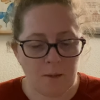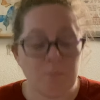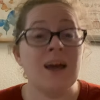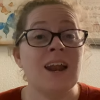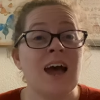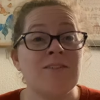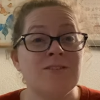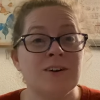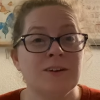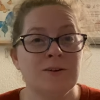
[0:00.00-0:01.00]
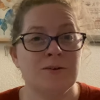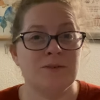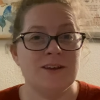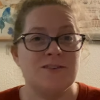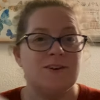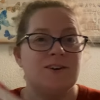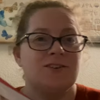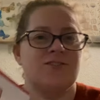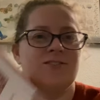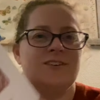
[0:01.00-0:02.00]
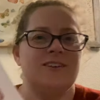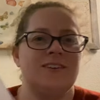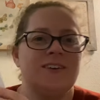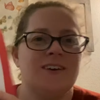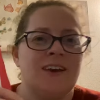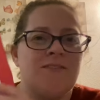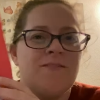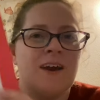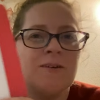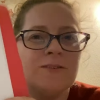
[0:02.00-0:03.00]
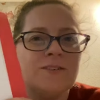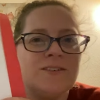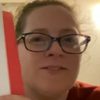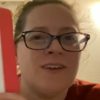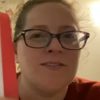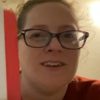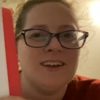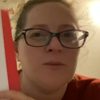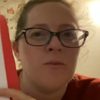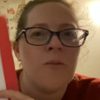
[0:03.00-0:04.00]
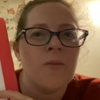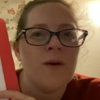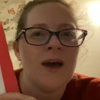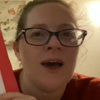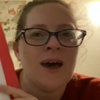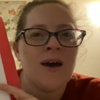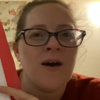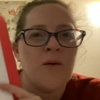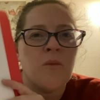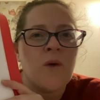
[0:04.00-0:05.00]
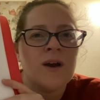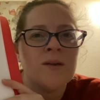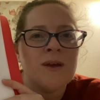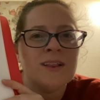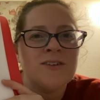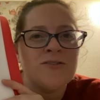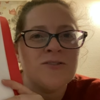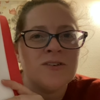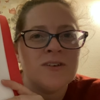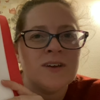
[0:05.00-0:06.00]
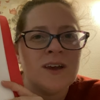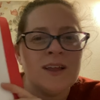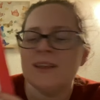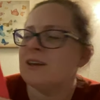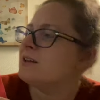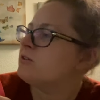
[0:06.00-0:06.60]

But after a little research, I found it. Watermelon, I think,